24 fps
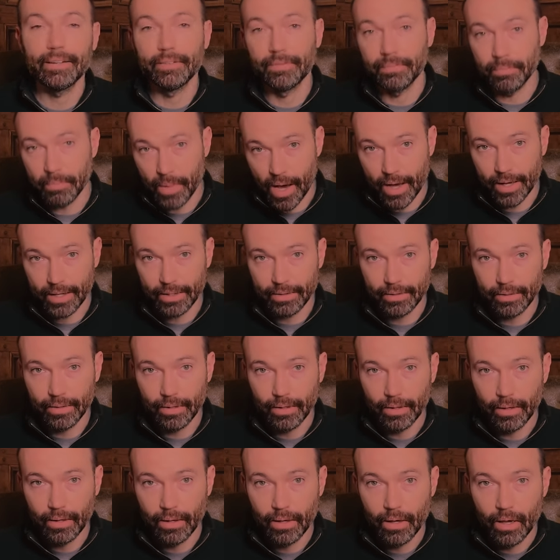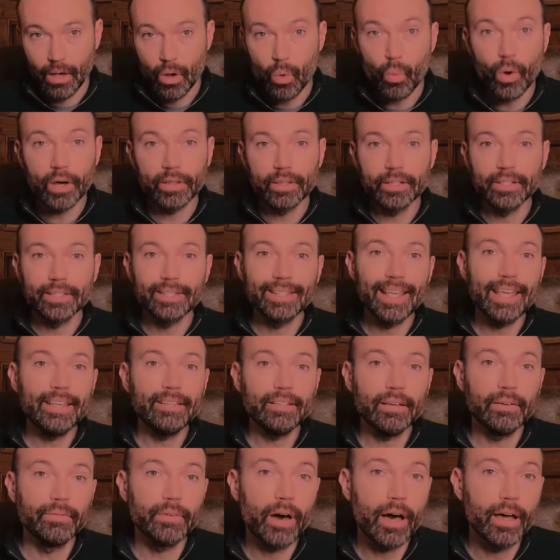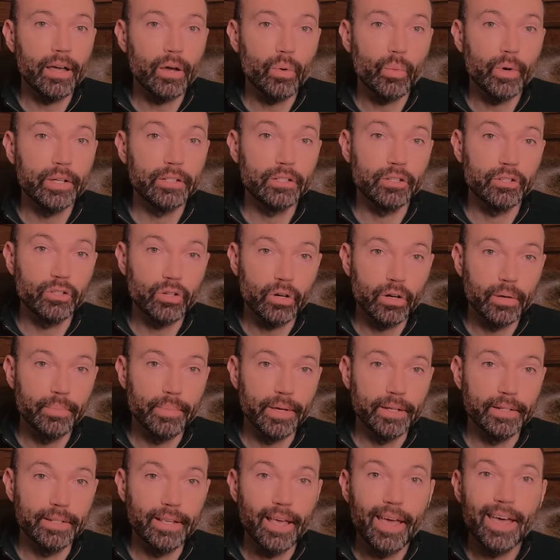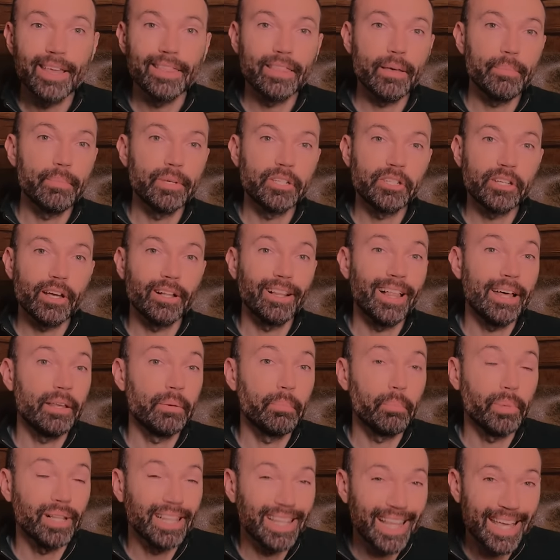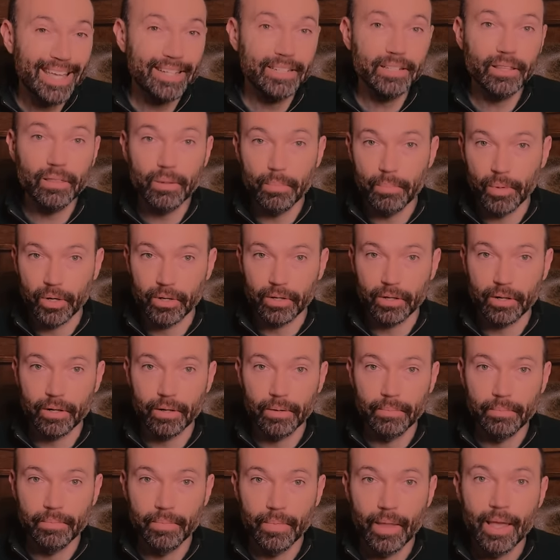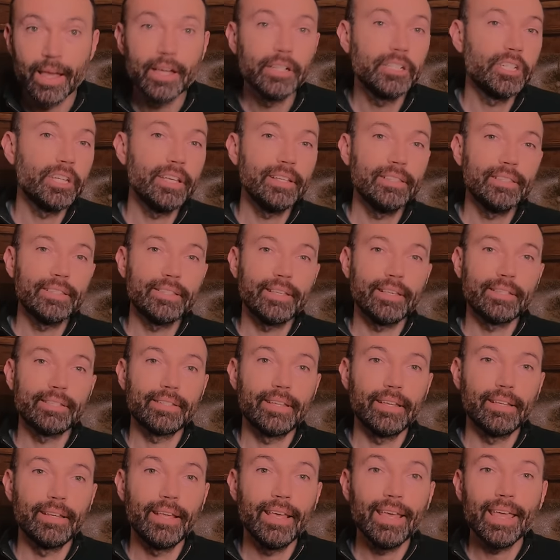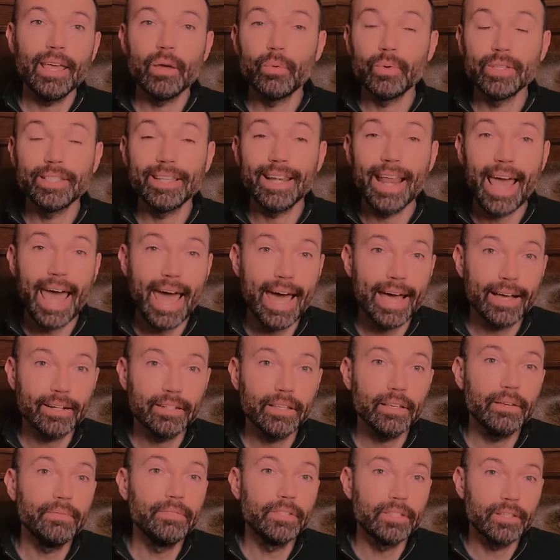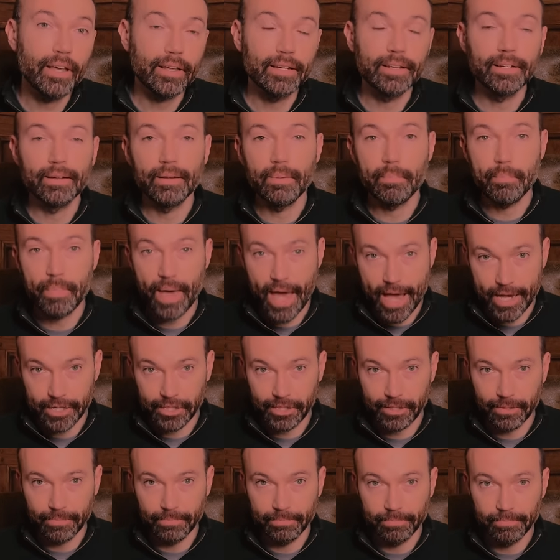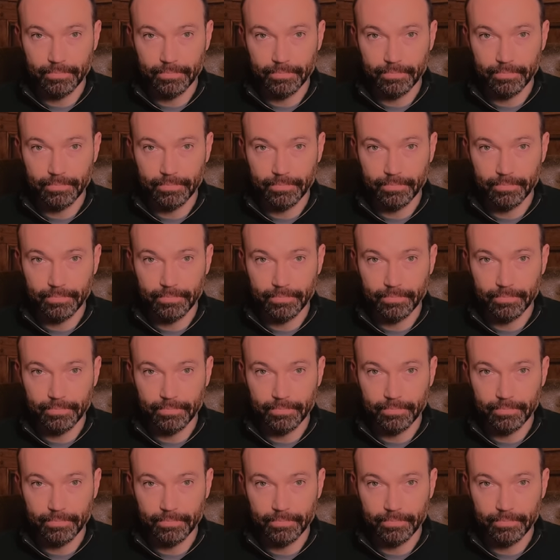of mind. While the state of Iowa determined that Michelle had planned the murder, she insisted it was an act of sudden passion